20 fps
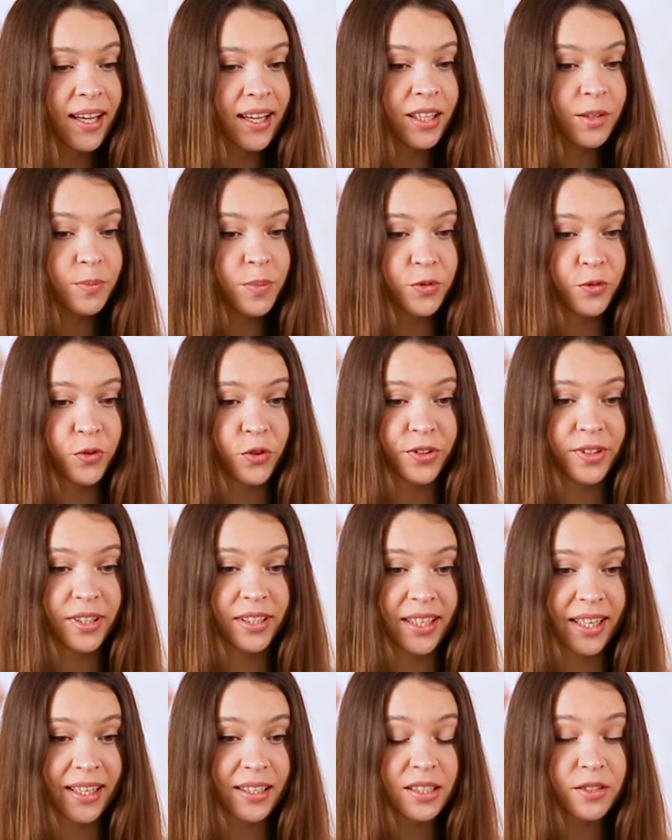And before the
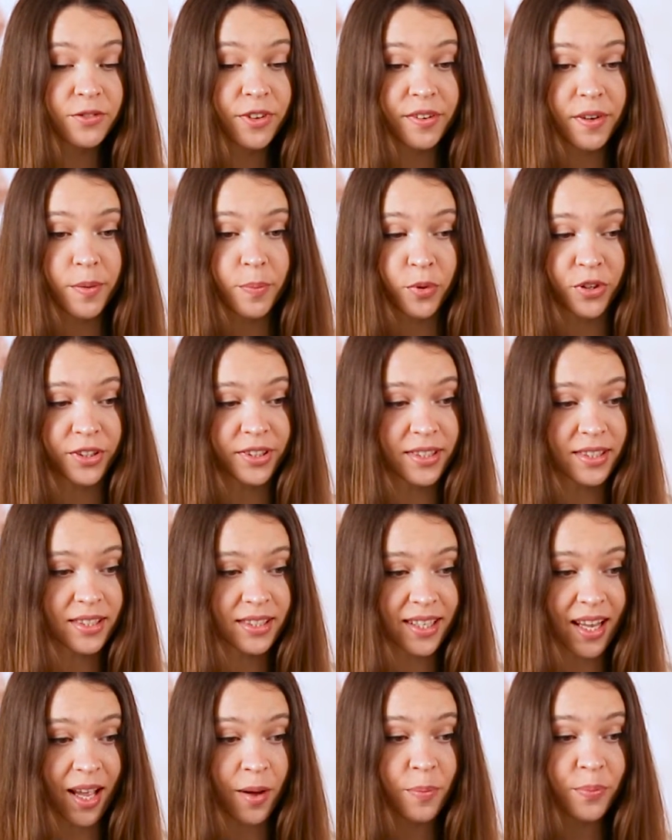next very important
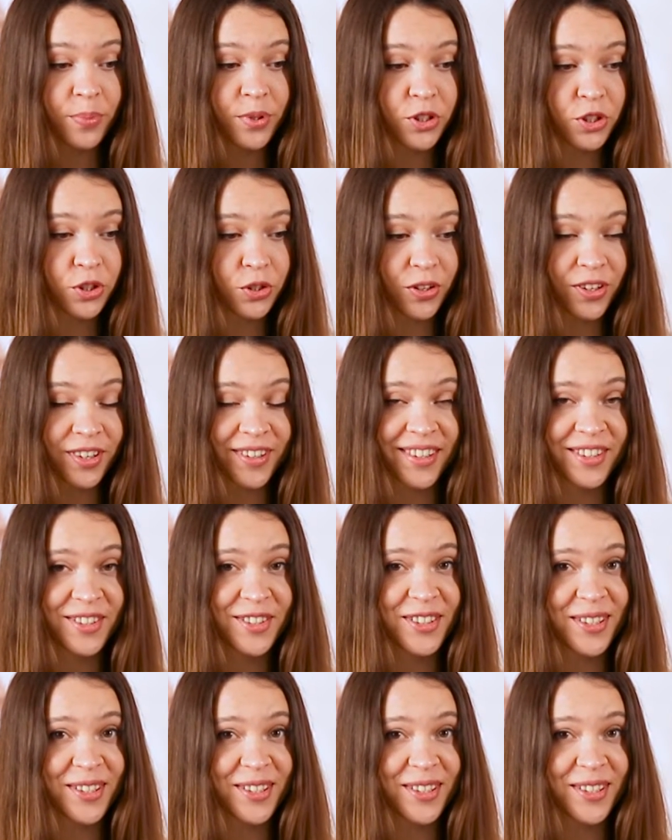step, be sure that